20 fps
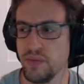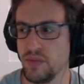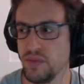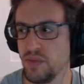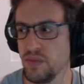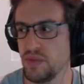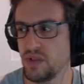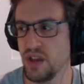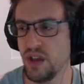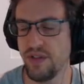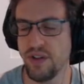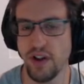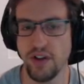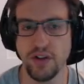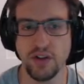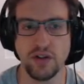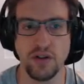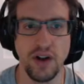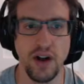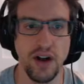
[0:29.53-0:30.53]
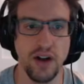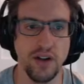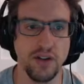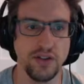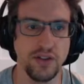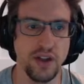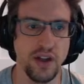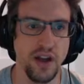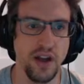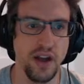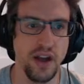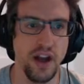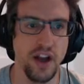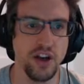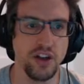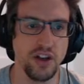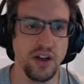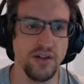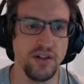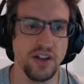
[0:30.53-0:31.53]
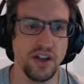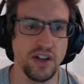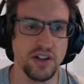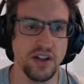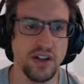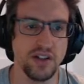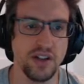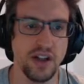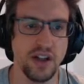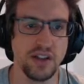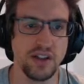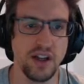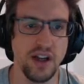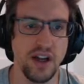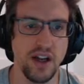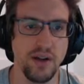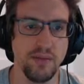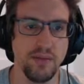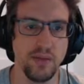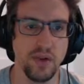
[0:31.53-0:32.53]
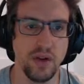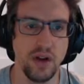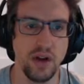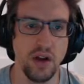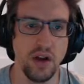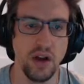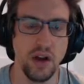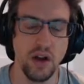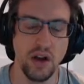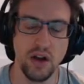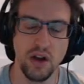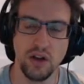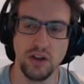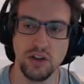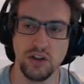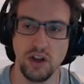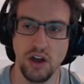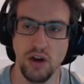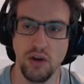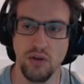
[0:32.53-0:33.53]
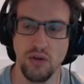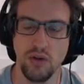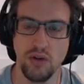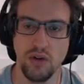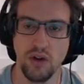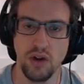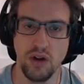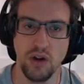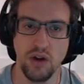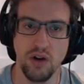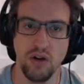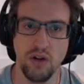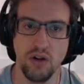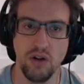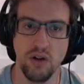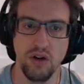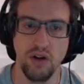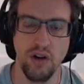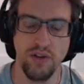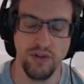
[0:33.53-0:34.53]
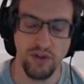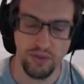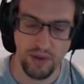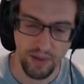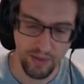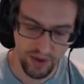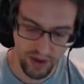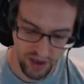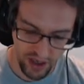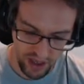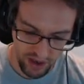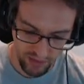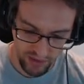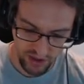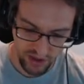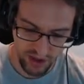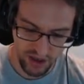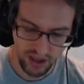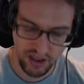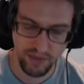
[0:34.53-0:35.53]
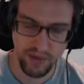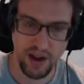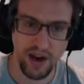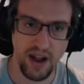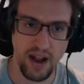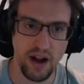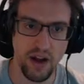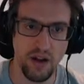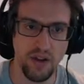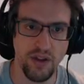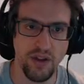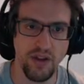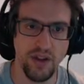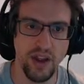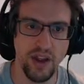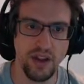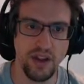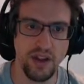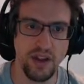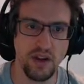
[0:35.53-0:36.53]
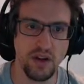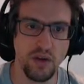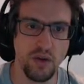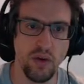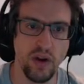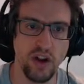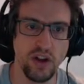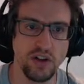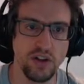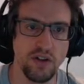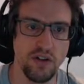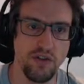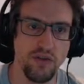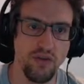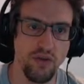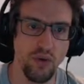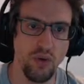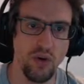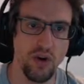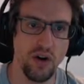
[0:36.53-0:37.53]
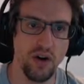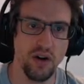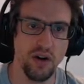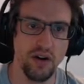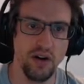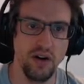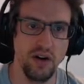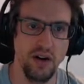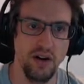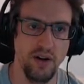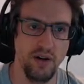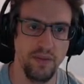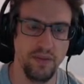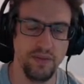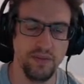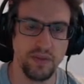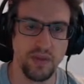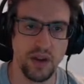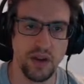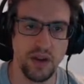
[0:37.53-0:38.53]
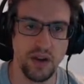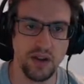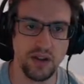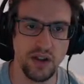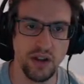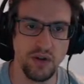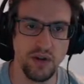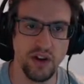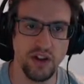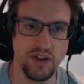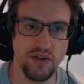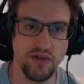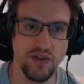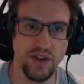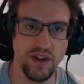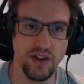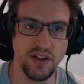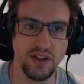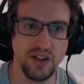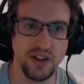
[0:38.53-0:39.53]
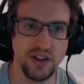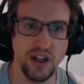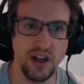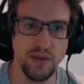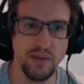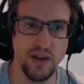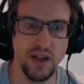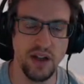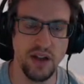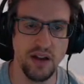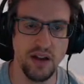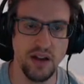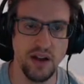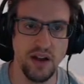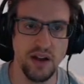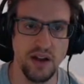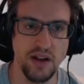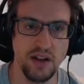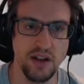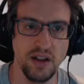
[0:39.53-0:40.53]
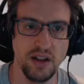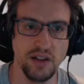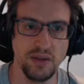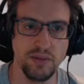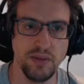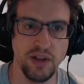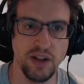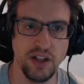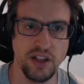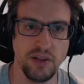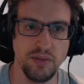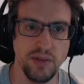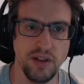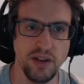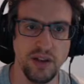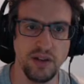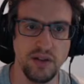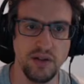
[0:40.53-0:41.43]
7 other trials. And you should have a distance and a time. So, if you remember today, we talked about how that the equation for acceleration for this is going to be displacement